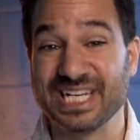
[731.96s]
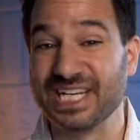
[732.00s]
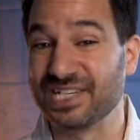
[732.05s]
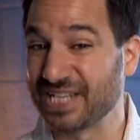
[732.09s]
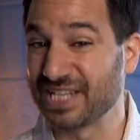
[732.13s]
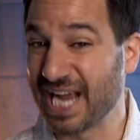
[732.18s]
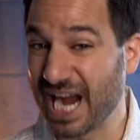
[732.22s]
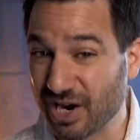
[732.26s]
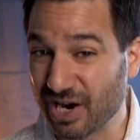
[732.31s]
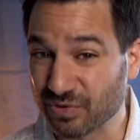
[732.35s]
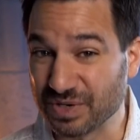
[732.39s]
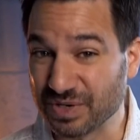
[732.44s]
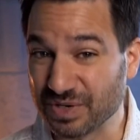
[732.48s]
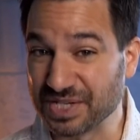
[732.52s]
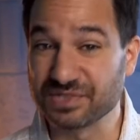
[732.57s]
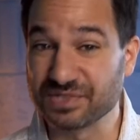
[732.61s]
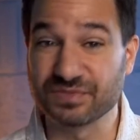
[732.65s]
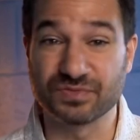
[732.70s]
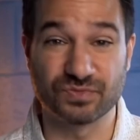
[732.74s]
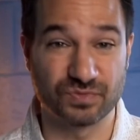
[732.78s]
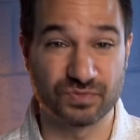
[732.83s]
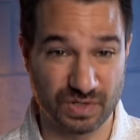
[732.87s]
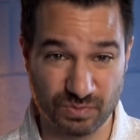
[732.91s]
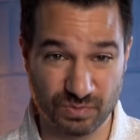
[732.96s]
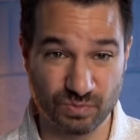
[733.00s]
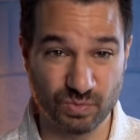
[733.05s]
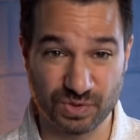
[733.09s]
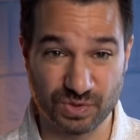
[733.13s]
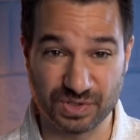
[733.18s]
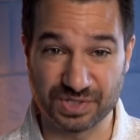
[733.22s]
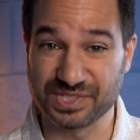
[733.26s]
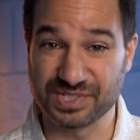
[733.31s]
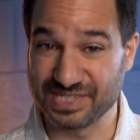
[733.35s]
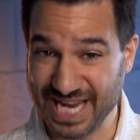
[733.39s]
is our rest from
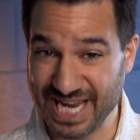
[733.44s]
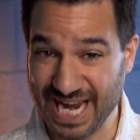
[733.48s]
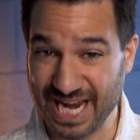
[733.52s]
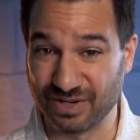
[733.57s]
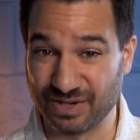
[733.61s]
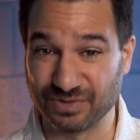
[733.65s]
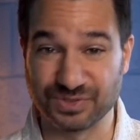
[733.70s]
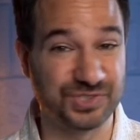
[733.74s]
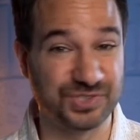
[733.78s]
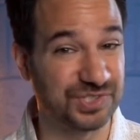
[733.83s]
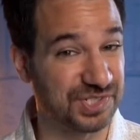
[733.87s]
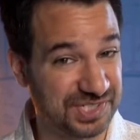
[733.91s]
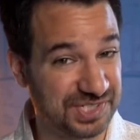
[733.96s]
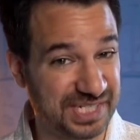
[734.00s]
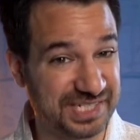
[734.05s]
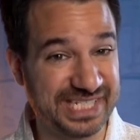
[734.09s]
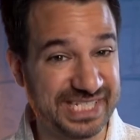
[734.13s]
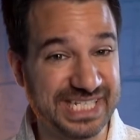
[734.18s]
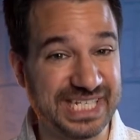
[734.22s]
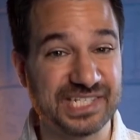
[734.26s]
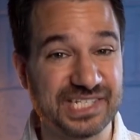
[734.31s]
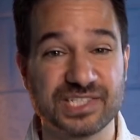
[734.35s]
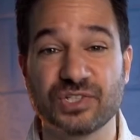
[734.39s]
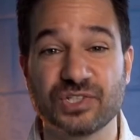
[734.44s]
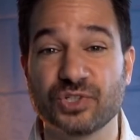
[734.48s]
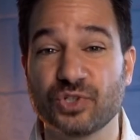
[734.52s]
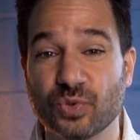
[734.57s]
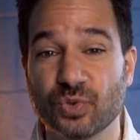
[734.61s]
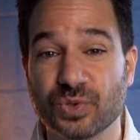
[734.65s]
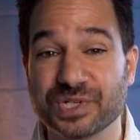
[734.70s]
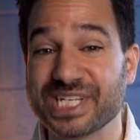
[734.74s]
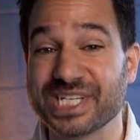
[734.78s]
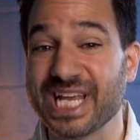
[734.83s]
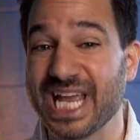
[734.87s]
works now, just as he is the
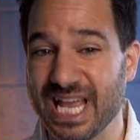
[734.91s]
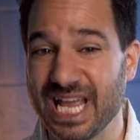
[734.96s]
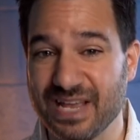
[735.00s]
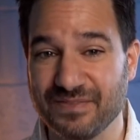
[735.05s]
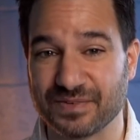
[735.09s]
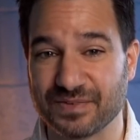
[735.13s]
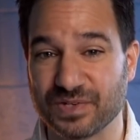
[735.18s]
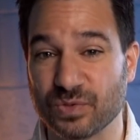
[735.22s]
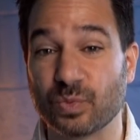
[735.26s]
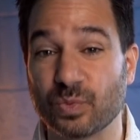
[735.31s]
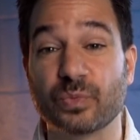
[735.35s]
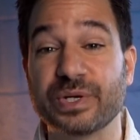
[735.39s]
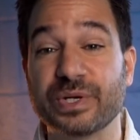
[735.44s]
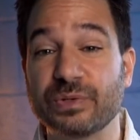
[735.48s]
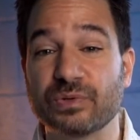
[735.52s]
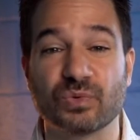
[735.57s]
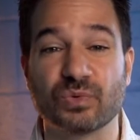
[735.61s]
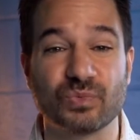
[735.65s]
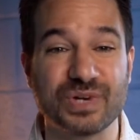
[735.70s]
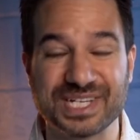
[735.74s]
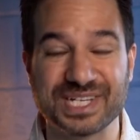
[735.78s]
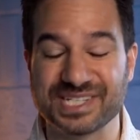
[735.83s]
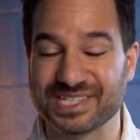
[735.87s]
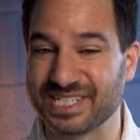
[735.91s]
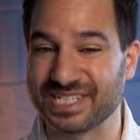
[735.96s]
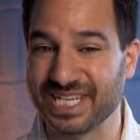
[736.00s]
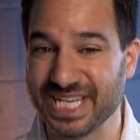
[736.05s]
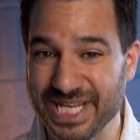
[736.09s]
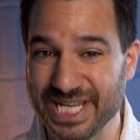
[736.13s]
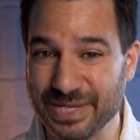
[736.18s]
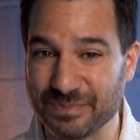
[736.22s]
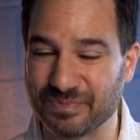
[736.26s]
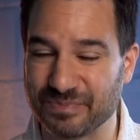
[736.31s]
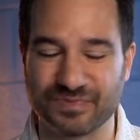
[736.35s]
door to heaven where we will rest in
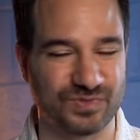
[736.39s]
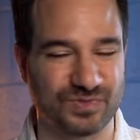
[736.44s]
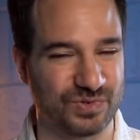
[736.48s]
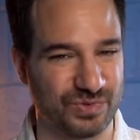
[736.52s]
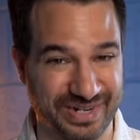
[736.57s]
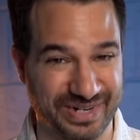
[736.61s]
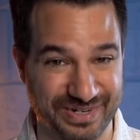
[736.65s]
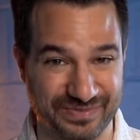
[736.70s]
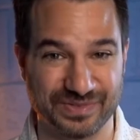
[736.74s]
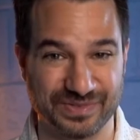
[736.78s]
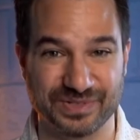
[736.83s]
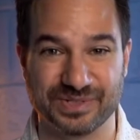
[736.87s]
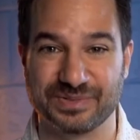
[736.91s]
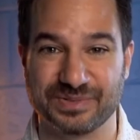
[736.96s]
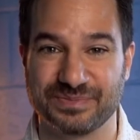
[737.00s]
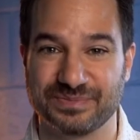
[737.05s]
him forever.